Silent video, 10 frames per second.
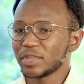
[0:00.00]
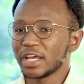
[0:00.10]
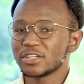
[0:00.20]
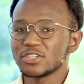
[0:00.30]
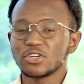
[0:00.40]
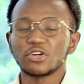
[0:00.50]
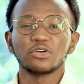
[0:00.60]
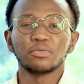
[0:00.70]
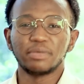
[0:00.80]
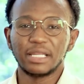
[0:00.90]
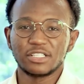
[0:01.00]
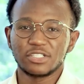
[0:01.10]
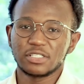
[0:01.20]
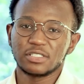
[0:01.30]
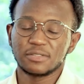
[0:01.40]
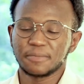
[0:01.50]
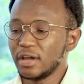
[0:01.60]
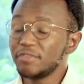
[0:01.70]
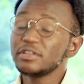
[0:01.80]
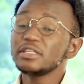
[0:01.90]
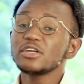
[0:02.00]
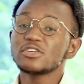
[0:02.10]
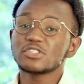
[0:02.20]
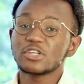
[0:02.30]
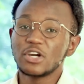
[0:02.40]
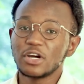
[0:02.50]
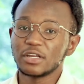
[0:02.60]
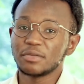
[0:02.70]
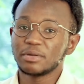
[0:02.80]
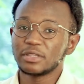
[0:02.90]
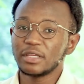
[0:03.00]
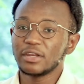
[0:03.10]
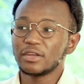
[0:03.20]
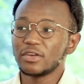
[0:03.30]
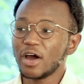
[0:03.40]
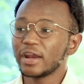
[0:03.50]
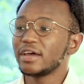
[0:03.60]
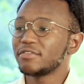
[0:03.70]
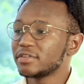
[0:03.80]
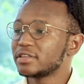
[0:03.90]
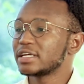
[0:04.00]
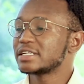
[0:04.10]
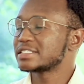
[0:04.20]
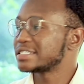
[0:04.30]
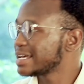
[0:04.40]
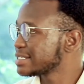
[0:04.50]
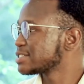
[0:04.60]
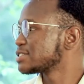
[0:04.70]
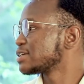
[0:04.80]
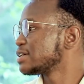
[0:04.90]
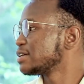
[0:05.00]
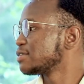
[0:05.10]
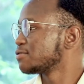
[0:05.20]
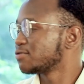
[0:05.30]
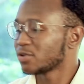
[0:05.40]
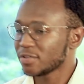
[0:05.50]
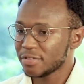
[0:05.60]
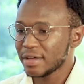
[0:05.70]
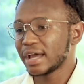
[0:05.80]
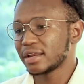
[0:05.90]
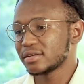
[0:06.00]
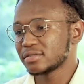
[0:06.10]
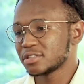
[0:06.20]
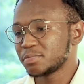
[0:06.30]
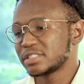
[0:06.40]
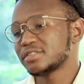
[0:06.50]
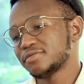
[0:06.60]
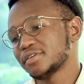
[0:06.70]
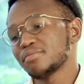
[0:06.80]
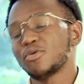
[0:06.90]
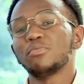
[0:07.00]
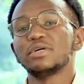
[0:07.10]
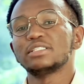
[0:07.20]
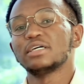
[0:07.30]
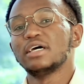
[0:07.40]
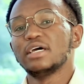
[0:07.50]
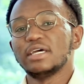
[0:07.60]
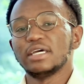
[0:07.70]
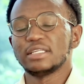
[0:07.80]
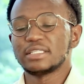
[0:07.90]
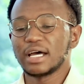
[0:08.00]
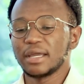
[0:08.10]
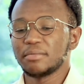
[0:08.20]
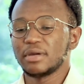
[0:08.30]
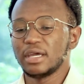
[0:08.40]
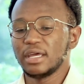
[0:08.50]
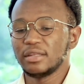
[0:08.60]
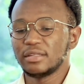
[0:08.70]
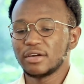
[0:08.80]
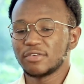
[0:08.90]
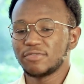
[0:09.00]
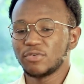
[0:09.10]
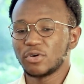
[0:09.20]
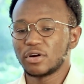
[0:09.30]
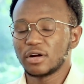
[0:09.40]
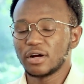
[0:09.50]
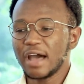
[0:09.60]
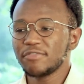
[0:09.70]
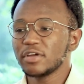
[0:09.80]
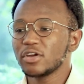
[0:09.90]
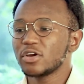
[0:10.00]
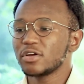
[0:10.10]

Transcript: external pleasures. Everything is good, but then not everything is necessary for that specific moment in time. And therefore, having